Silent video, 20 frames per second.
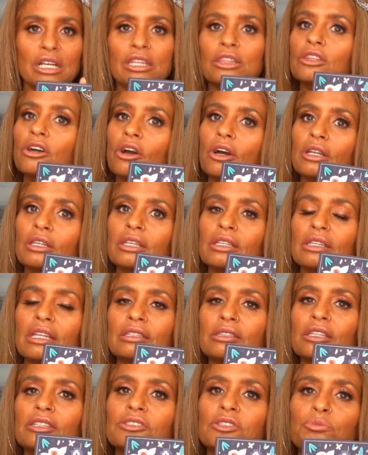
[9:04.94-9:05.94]
and thought
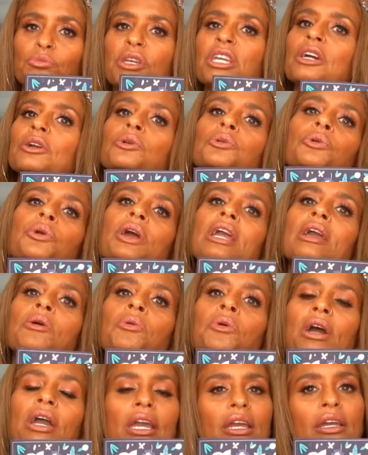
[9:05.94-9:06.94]
that this would be a great
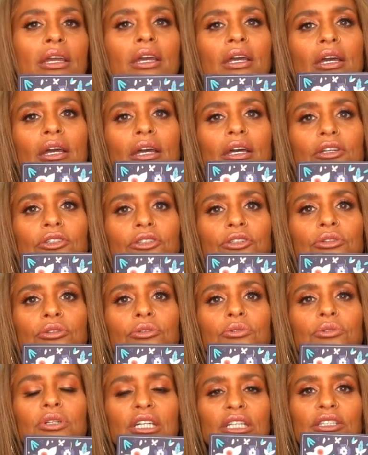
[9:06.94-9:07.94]
way
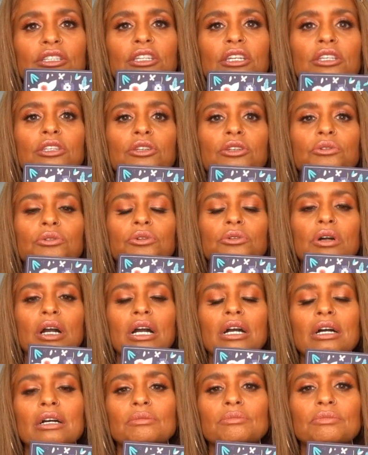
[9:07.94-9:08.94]
to continue
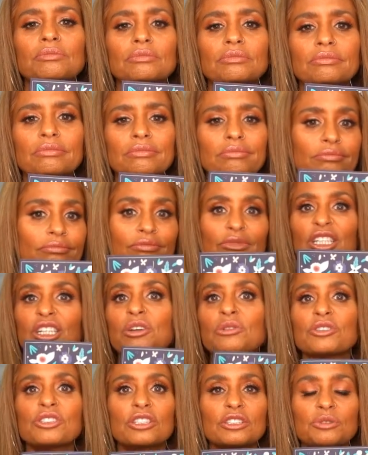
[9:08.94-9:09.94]

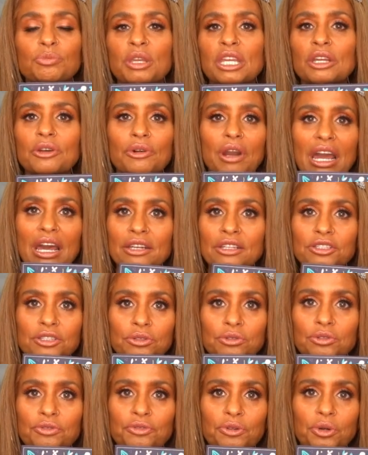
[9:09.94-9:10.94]
just being
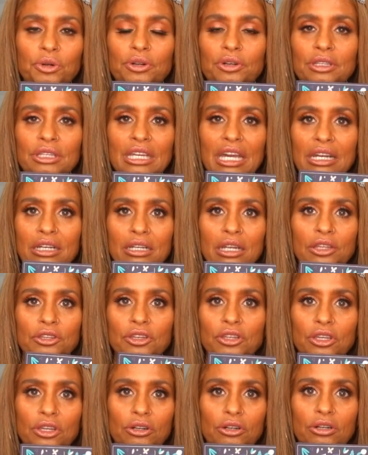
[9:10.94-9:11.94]
gratitude for yet another
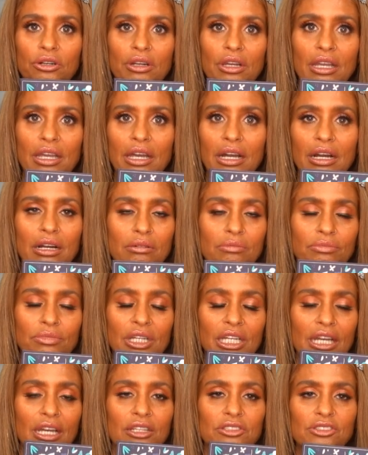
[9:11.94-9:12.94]
year.
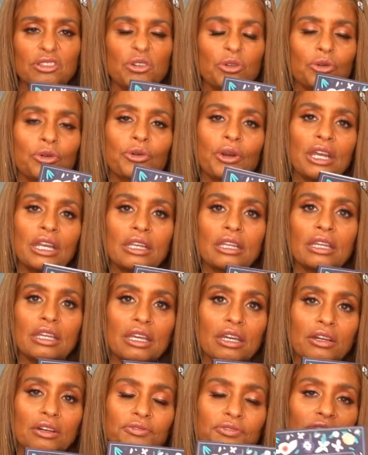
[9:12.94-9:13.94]
So great
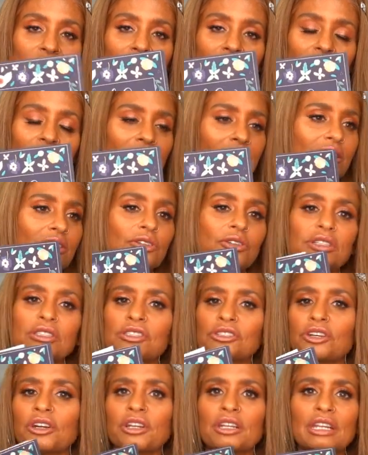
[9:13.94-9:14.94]
gifts. You can
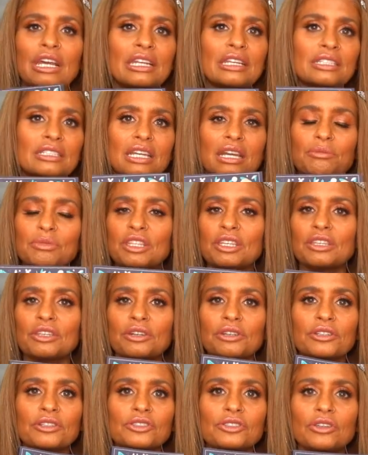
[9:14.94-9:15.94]
start at any time of the
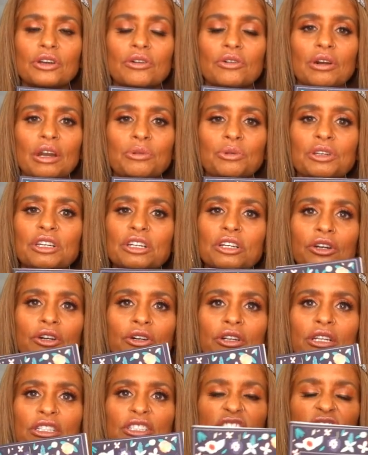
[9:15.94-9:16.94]
year, so I would
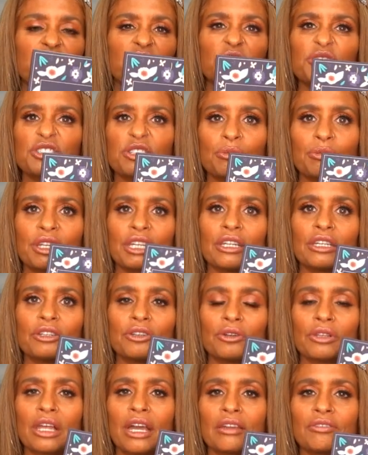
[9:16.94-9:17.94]
encourage, if there's somebody in
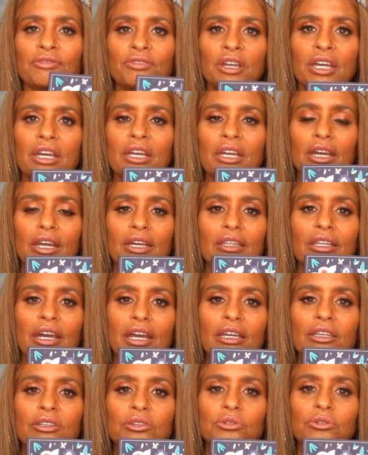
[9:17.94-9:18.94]
your life
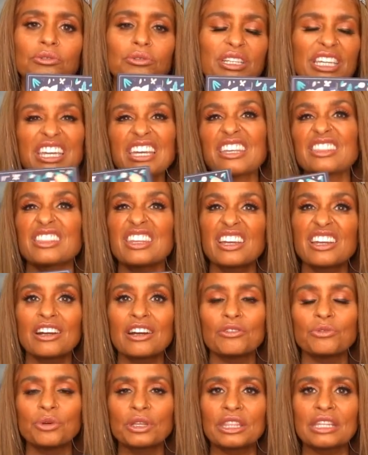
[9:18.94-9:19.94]
that you can't think
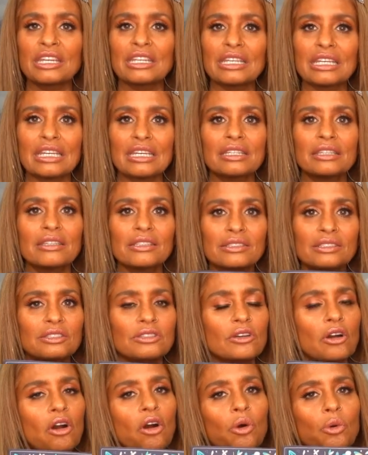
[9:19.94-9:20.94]
of what they need, this
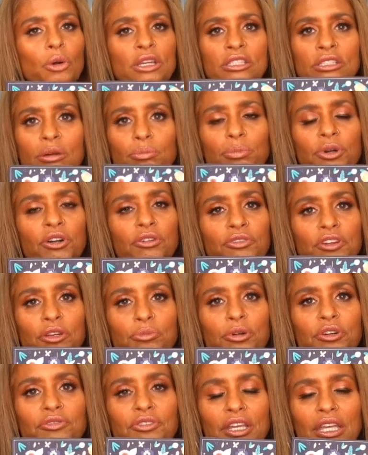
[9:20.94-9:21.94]
is always a
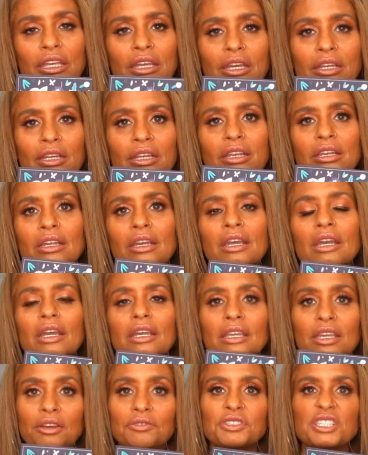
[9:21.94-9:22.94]
perfect
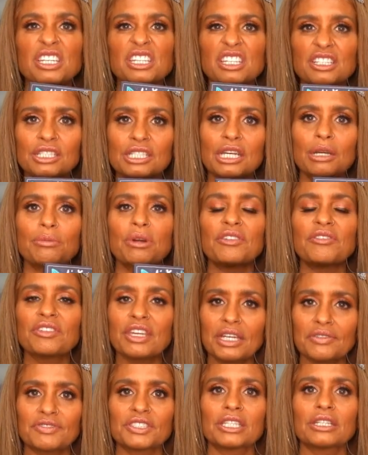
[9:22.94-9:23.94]
gift. And each time I've
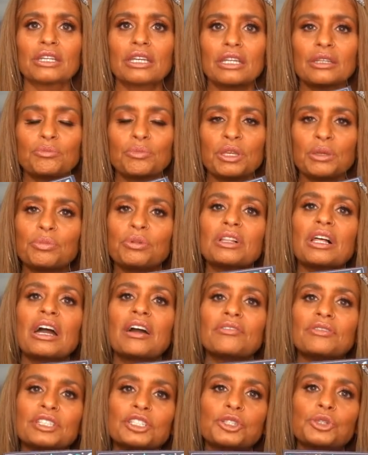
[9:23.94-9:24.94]
gifted it, people
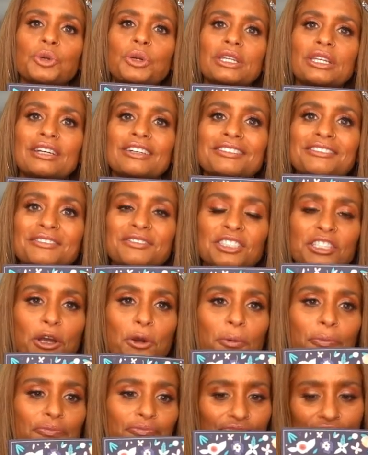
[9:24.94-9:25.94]
have enjoyed it. So
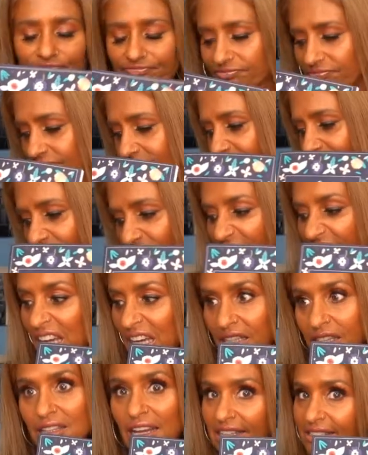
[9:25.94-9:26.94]

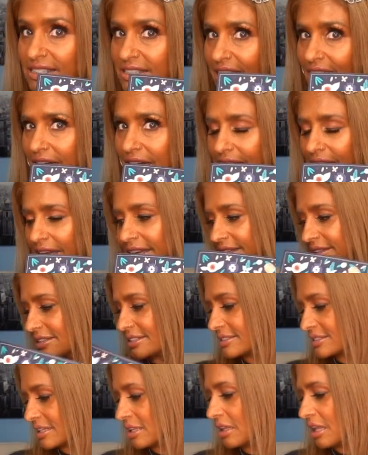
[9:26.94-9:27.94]
nice thing. I like
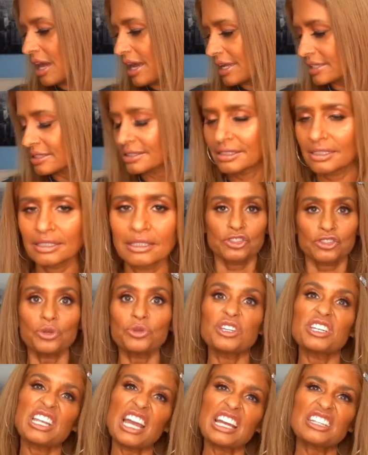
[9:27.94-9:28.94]
this a lot. So
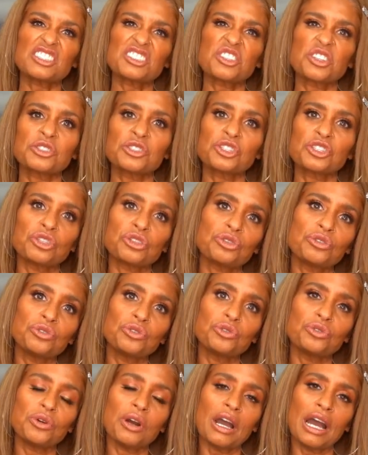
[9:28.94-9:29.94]
the next
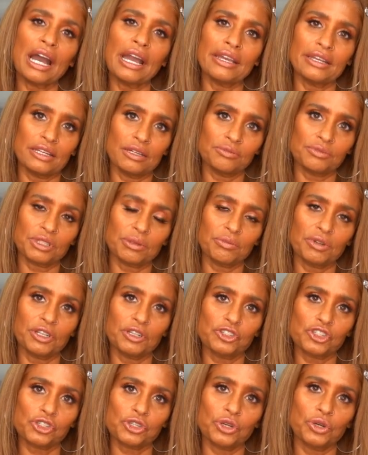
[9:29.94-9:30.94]
2 items I'm going
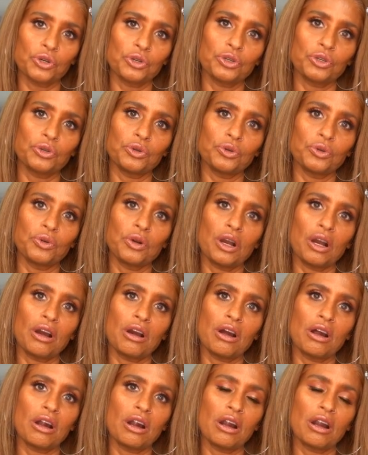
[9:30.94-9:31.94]
to show you
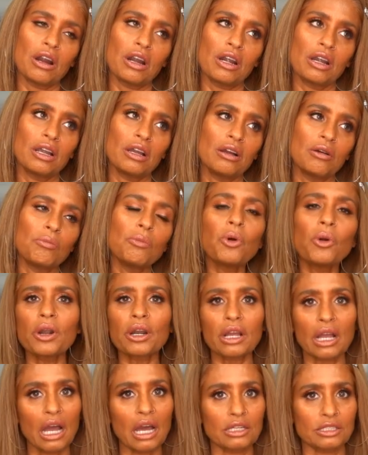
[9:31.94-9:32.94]
are more
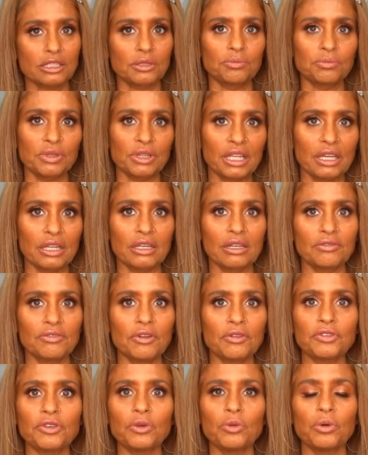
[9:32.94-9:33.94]
contemplative,
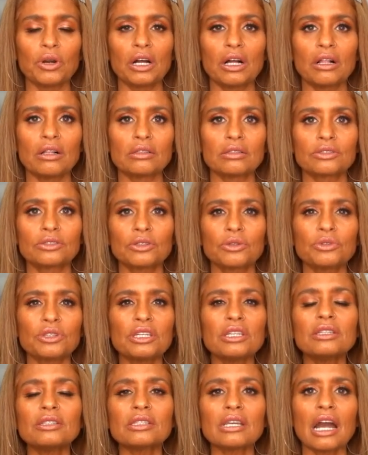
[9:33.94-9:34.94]
if you will. So
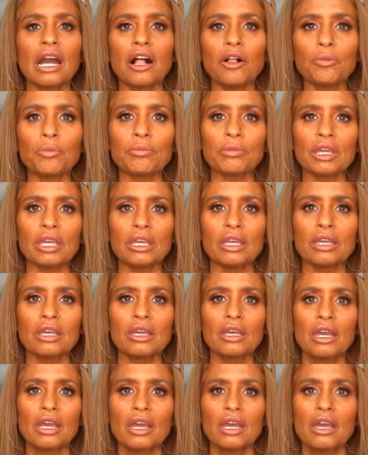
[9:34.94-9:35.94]
these help me
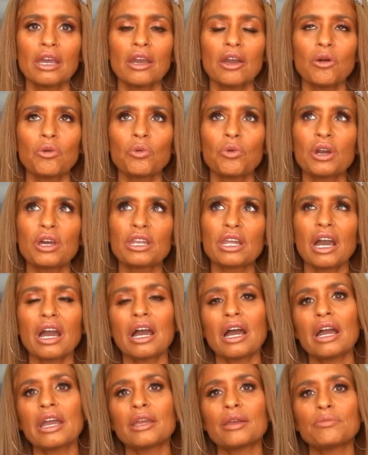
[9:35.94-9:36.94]
when
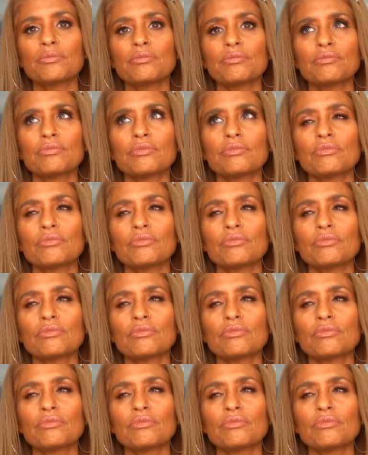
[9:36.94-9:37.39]
I'm